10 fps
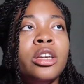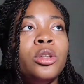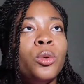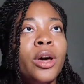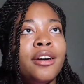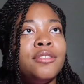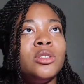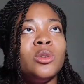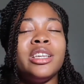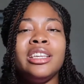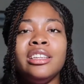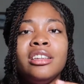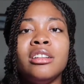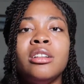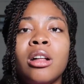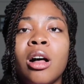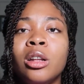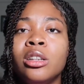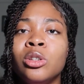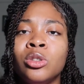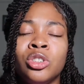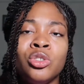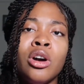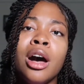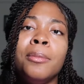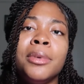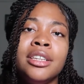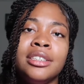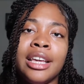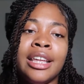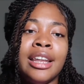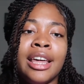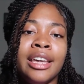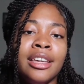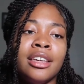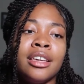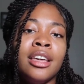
You have to heal all of those traumas and like